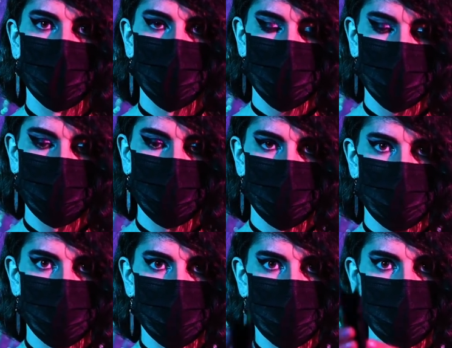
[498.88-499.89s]
Some
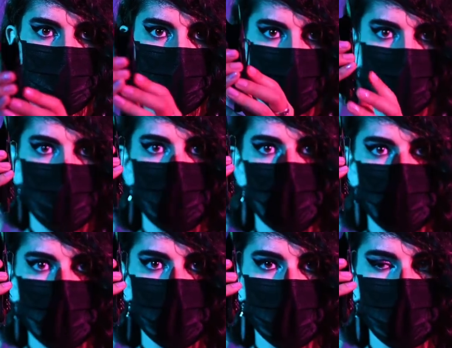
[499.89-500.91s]
holsters will have a
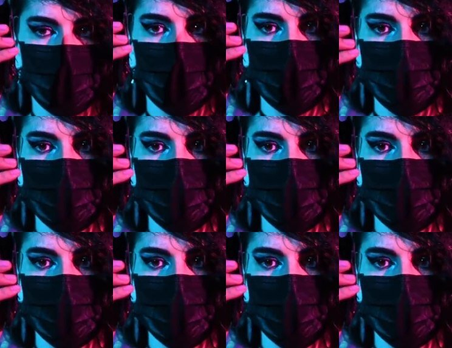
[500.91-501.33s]
mounting clip as